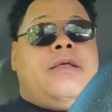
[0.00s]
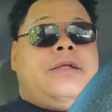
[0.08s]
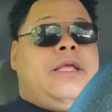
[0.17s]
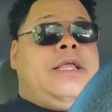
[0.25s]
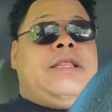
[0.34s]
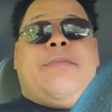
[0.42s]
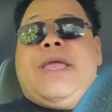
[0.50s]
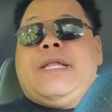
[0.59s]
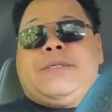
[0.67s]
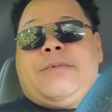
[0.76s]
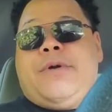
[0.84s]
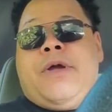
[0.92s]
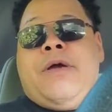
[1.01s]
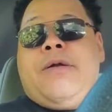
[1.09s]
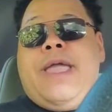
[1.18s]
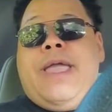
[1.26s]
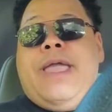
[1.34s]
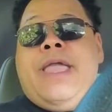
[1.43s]
in the bedroom, girl,
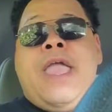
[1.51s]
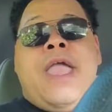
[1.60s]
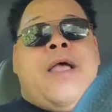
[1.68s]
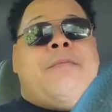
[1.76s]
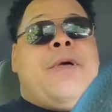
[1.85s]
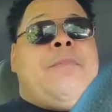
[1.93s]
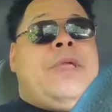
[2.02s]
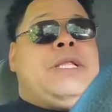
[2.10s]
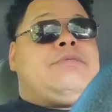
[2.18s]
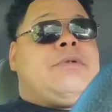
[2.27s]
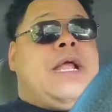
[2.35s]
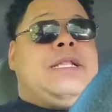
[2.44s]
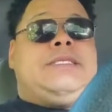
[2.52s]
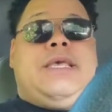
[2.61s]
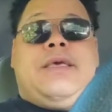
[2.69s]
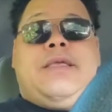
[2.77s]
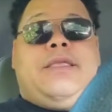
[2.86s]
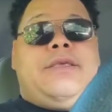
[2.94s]
okay? But bitch, when I
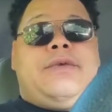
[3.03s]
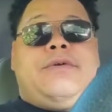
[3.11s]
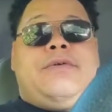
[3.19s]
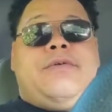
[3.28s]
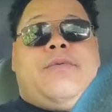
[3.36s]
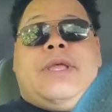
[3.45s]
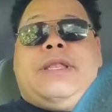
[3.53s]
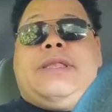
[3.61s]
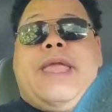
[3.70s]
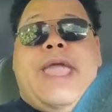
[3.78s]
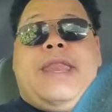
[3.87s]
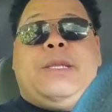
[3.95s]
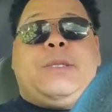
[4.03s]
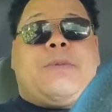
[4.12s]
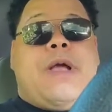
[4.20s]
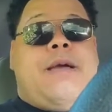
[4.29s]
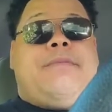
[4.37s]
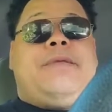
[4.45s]
tell you, when daddy
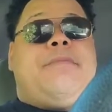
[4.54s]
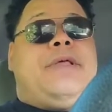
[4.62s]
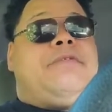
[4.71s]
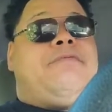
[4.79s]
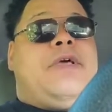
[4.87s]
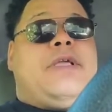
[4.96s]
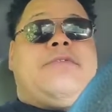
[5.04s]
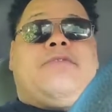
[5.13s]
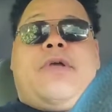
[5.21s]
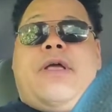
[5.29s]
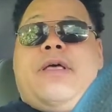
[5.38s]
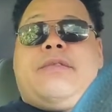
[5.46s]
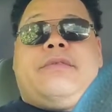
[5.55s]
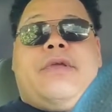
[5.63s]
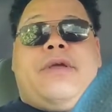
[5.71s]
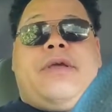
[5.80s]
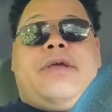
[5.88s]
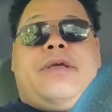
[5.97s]
dropped them motherfucking drawers,
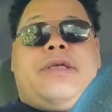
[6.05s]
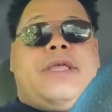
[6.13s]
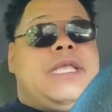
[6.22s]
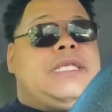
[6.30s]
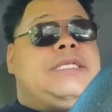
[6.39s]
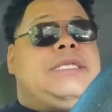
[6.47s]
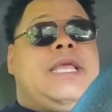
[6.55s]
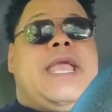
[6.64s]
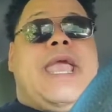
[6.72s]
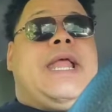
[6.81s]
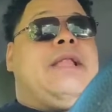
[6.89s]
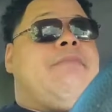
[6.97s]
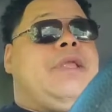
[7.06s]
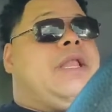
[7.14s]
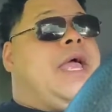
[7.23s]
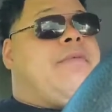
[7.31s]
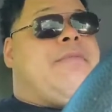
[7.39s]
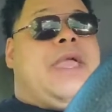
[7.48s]
girl, his dick had to be
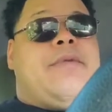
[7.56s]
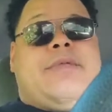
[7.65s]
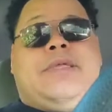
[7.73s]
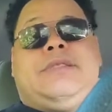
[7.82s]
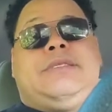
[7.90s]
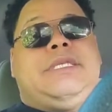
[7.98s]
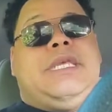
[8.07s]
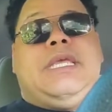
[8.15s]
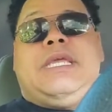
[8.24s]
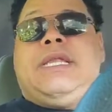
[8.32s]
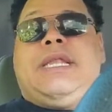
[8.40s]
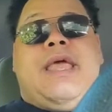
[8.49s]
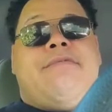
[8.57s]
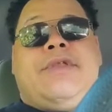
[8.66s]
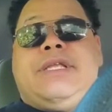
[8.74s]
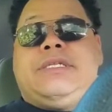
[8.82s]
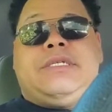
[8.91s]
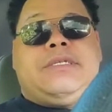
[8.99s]
like maybe 10, 11
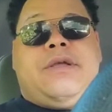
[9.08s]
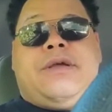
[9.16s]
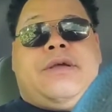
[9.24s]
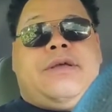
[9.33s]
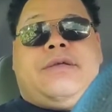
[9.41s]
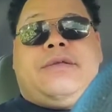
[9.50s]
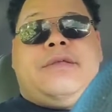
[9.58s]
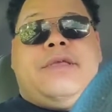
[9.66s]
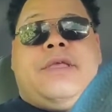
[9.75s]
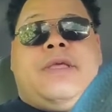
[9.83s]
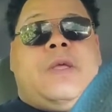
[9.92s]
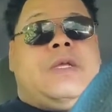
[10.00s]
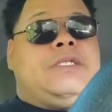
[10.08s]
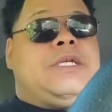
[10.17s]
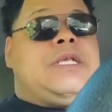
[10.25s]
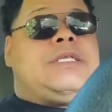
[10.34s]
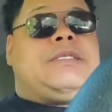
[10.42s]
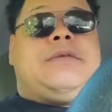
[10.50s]
inches, girl.
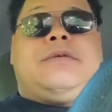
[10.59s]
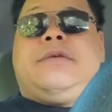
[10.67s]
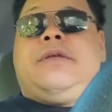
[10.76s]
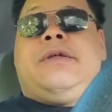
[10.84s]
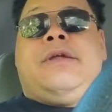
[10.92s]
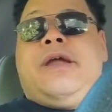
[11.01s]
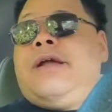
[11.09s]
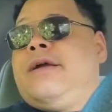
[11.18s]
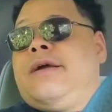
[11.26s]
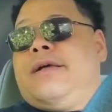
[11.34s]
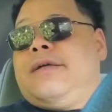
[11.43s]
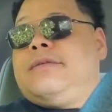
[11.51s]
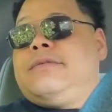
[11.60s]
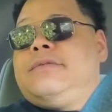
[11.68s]
Just, girl.